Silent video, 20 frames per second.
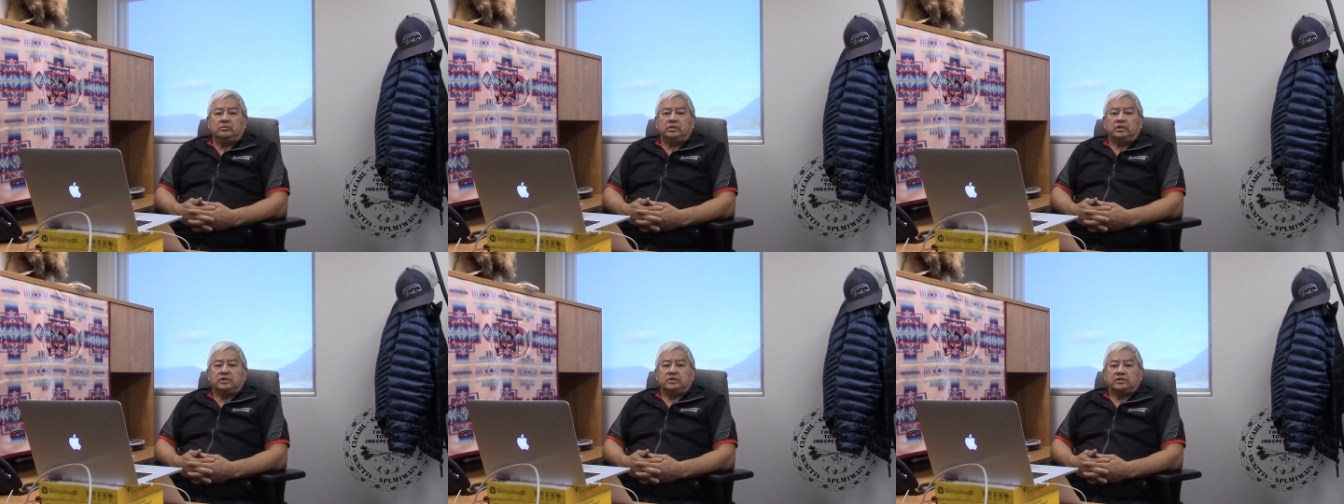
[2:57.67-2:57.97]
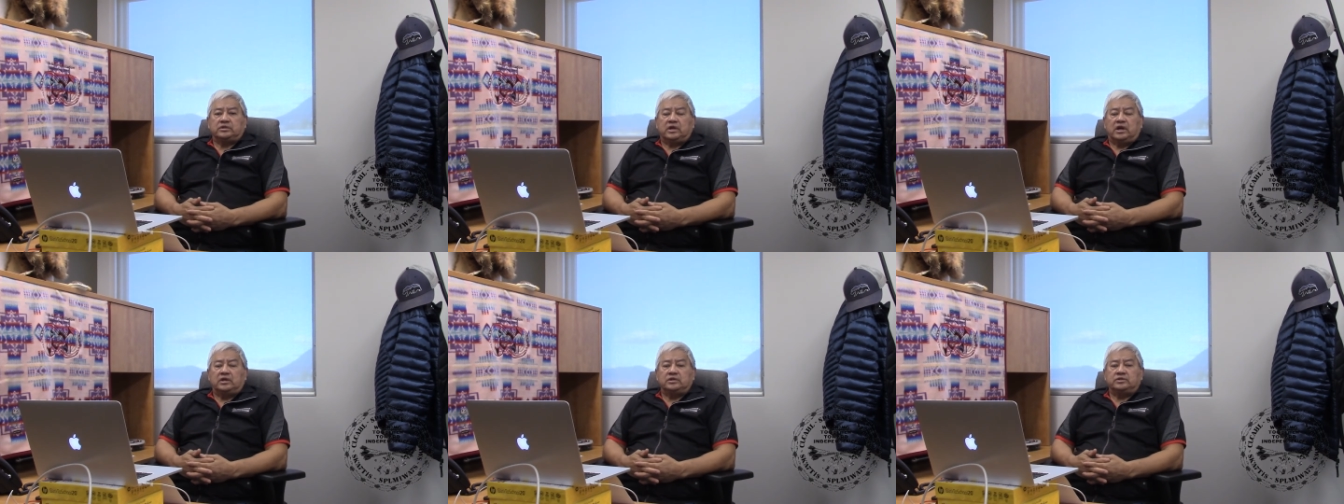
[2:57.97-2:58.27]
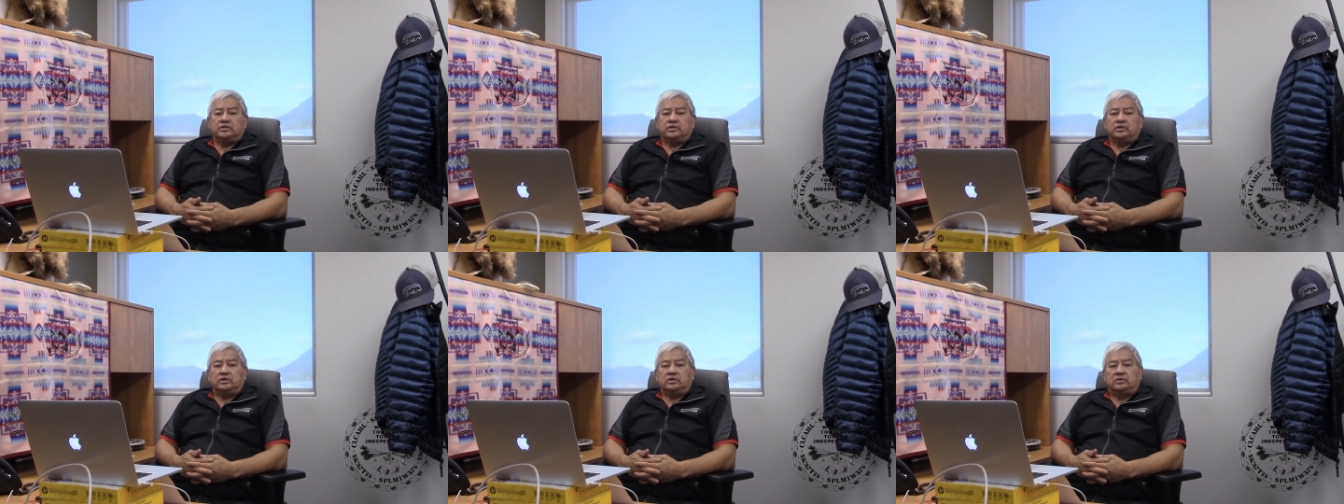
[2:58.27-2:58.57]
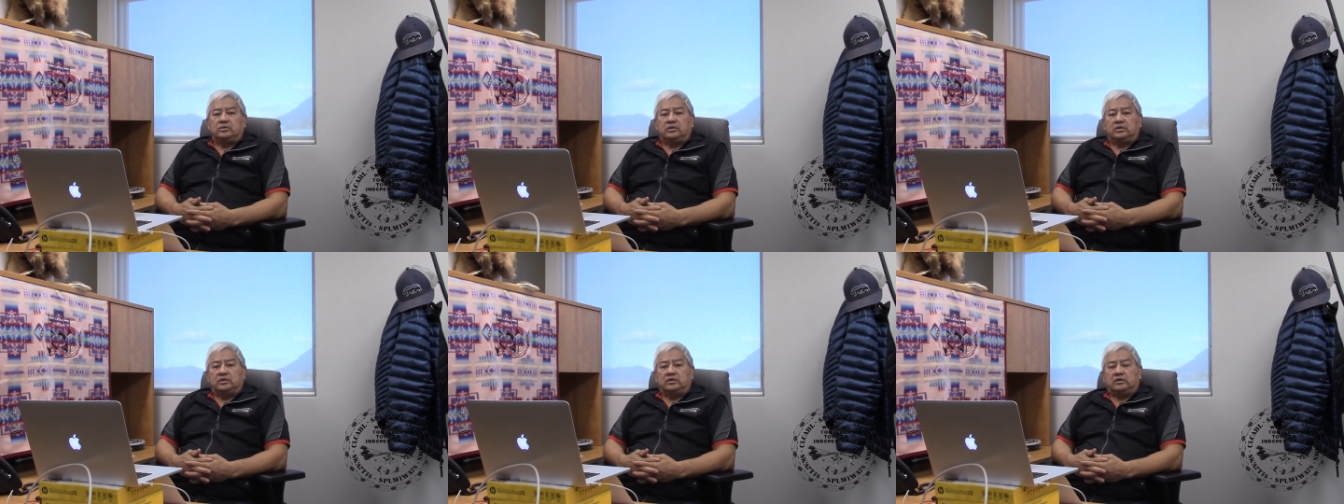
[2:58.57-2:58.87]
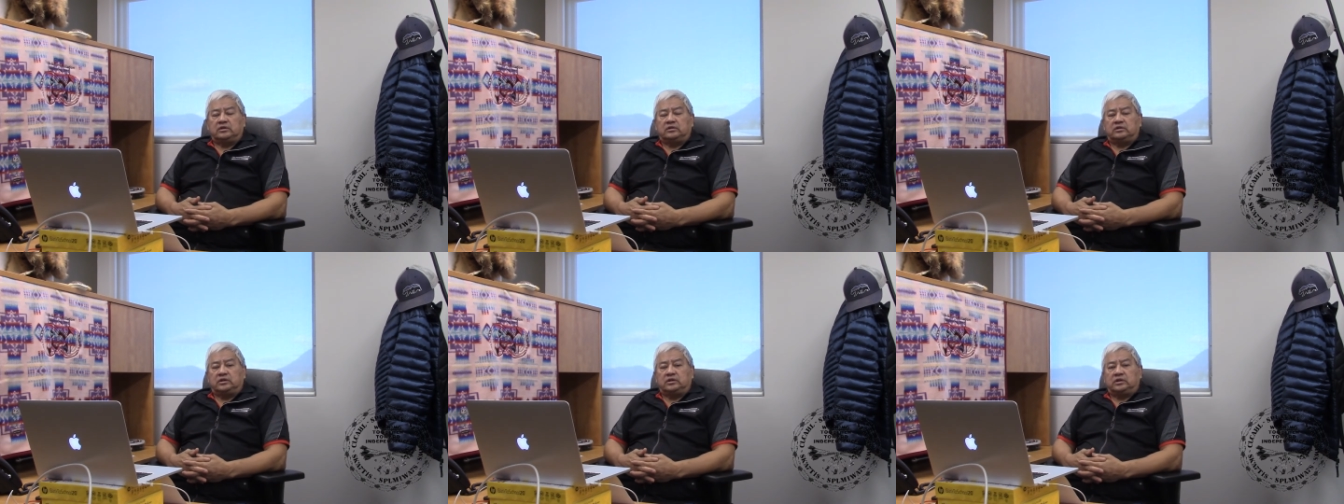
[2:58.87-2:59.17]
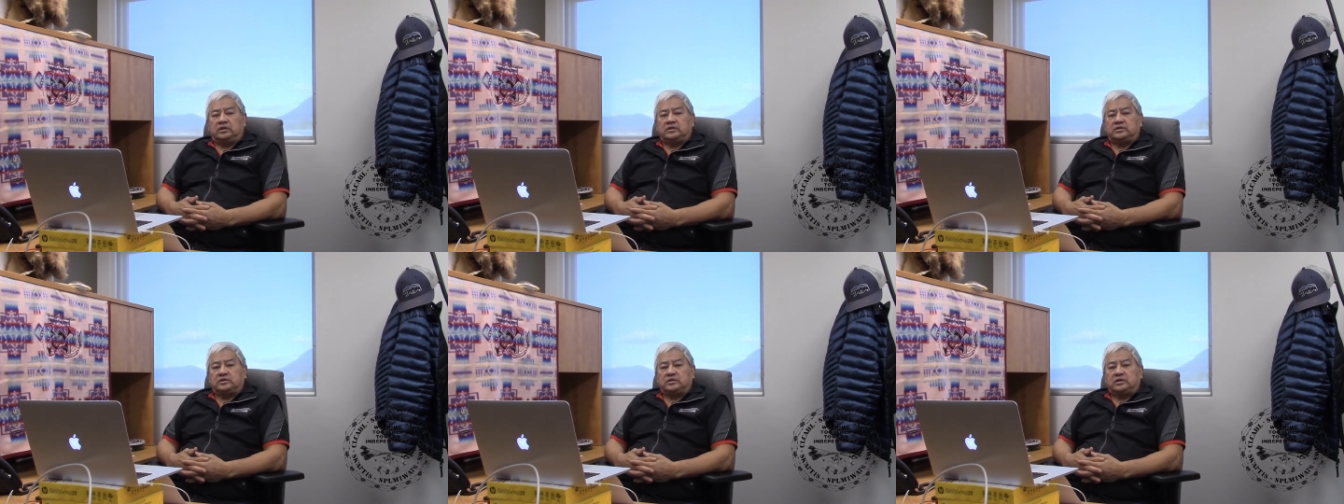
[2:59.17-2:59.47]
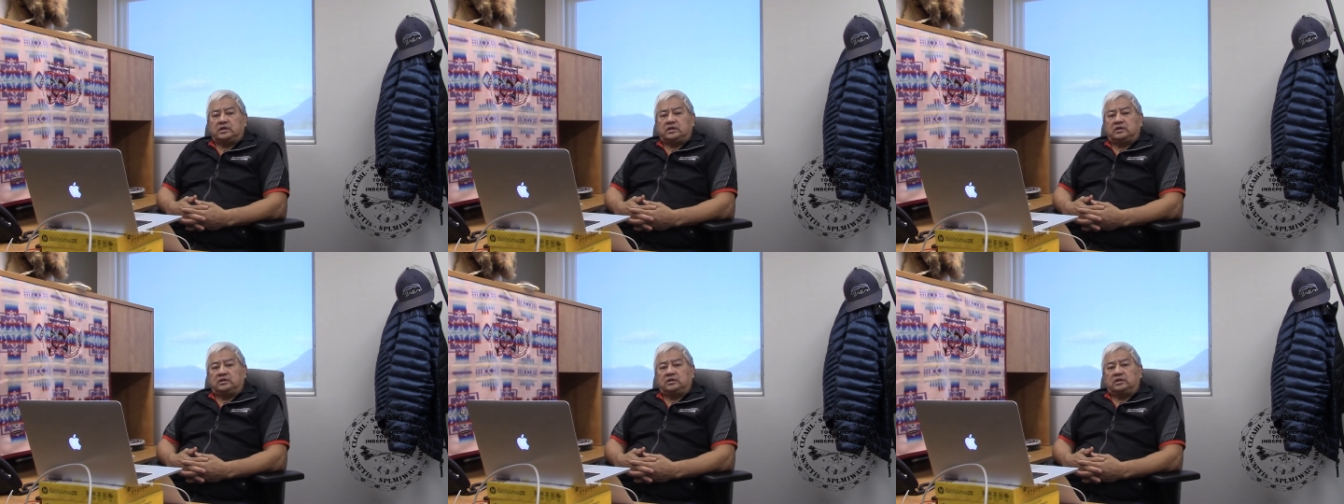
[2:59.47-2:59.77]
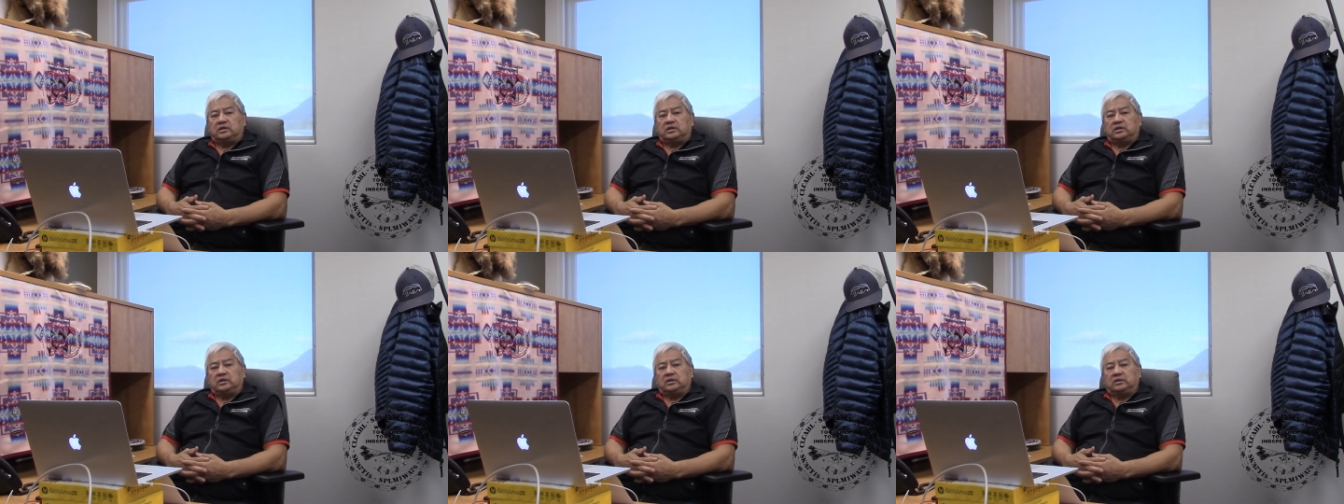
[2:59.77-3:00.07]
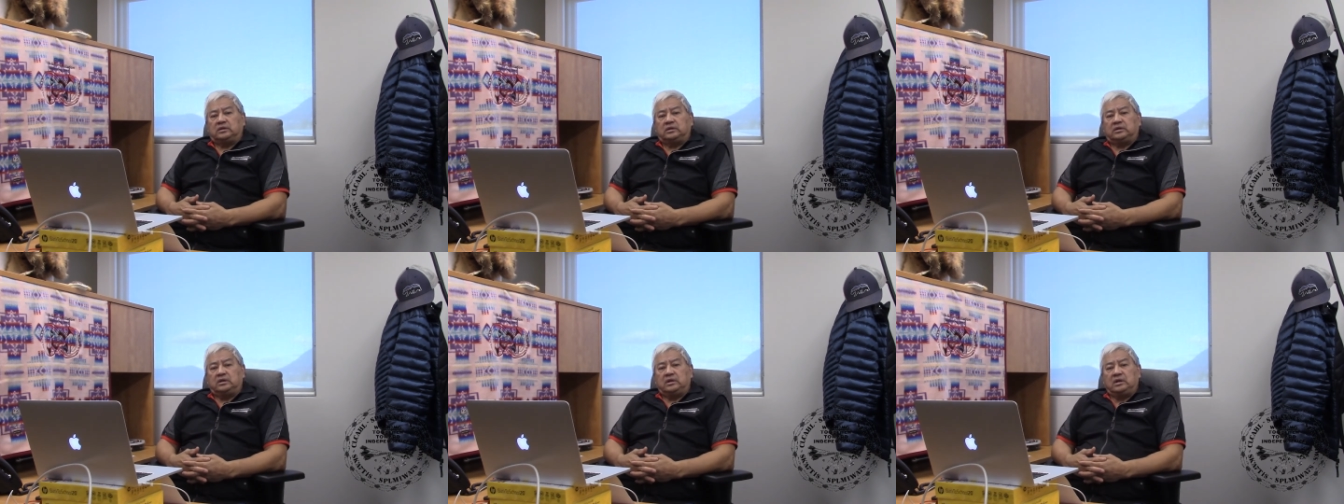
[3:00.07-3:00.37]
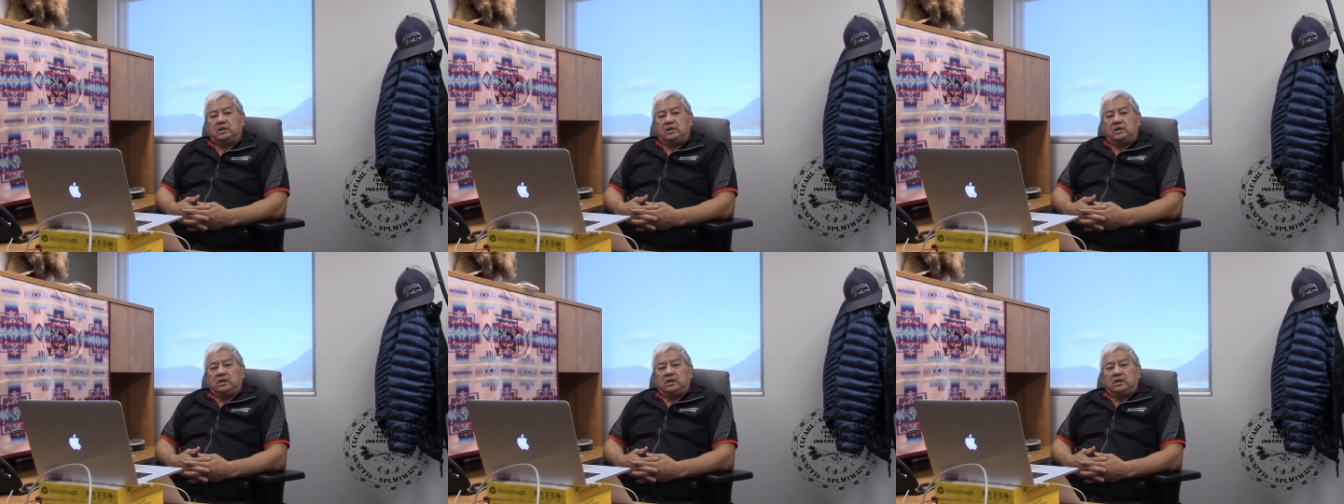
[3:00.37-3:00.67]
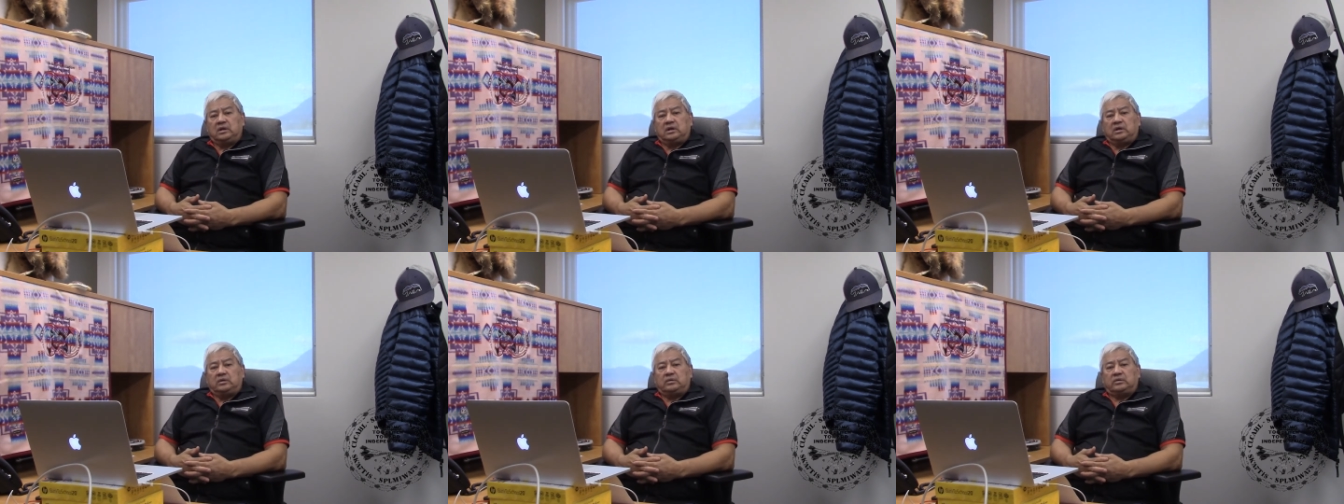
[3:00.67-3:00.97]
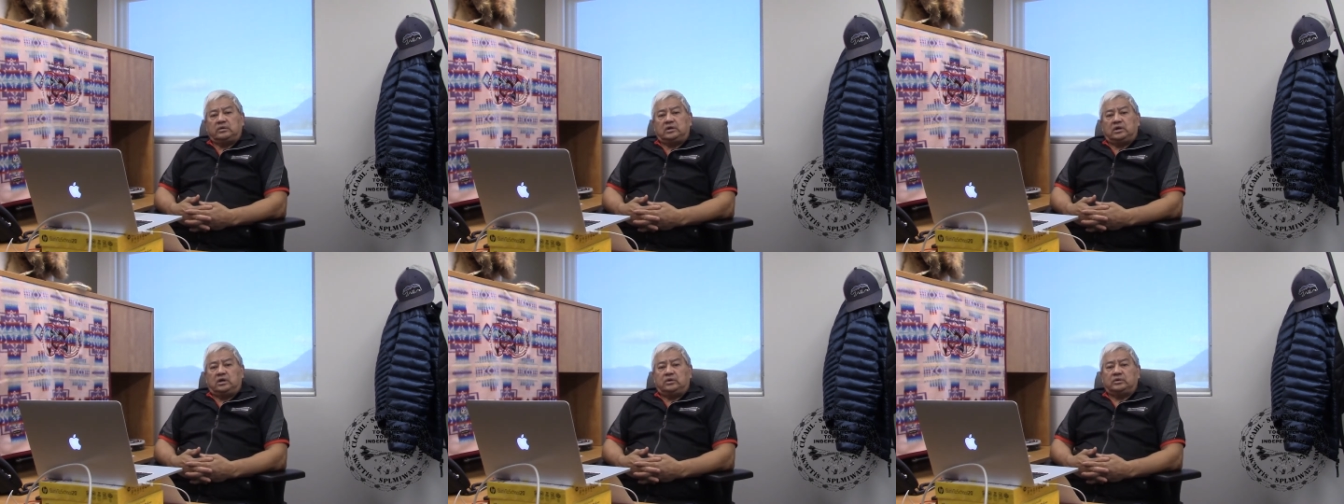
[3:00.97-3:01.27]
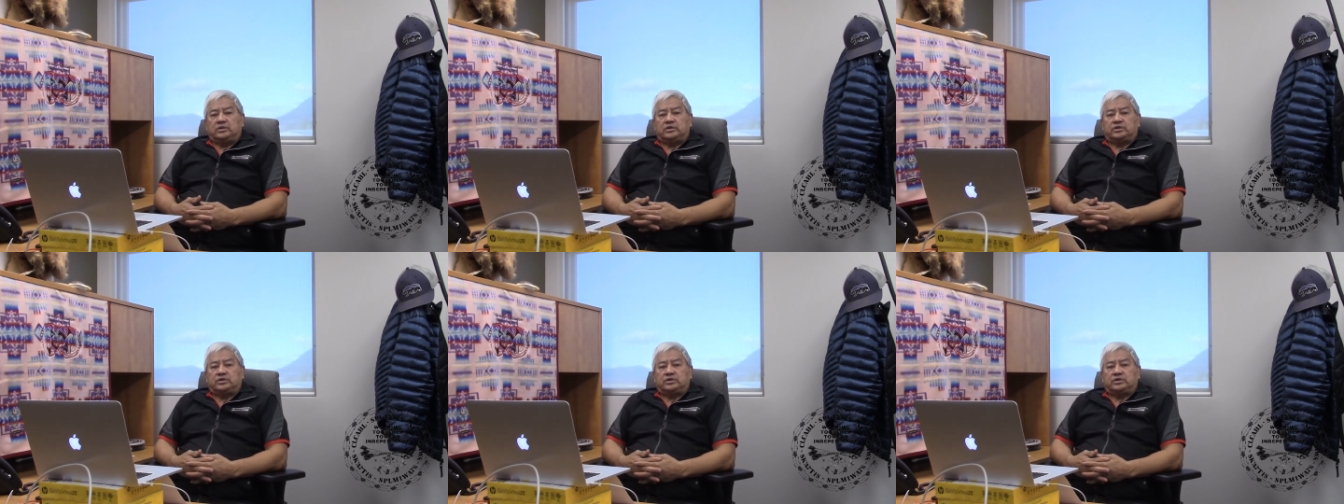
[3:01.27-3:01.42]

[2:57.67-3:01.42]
Because as you know, one of the things that uh, we always